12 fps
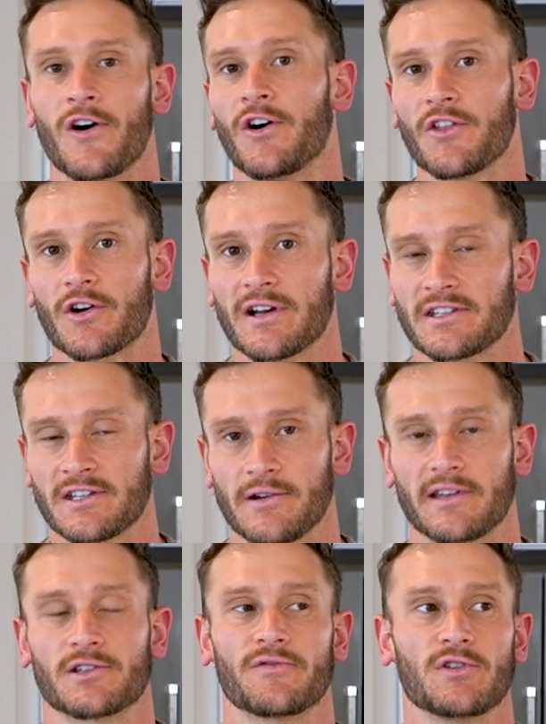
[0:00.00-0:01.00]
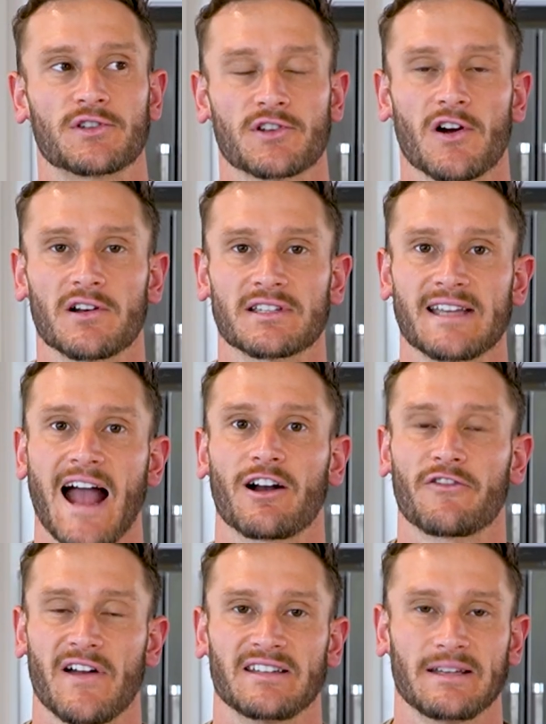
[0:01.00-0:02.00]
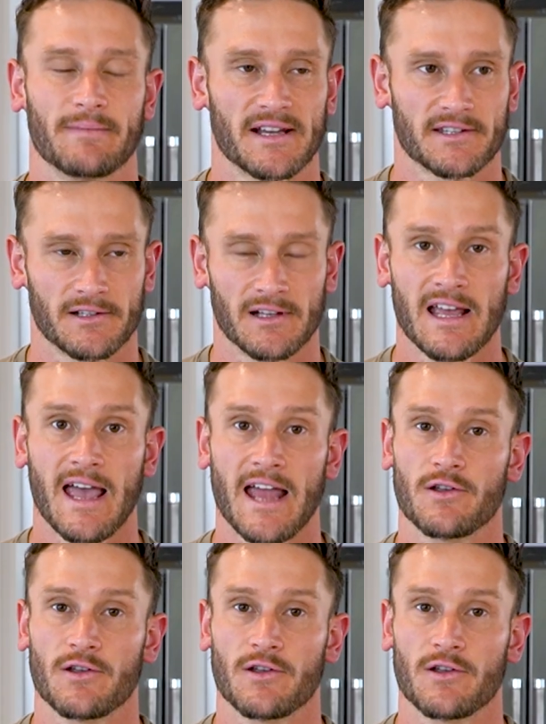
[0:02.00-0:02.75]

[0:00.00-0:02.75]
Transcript: all there is to it. So if you start sacrificing muscle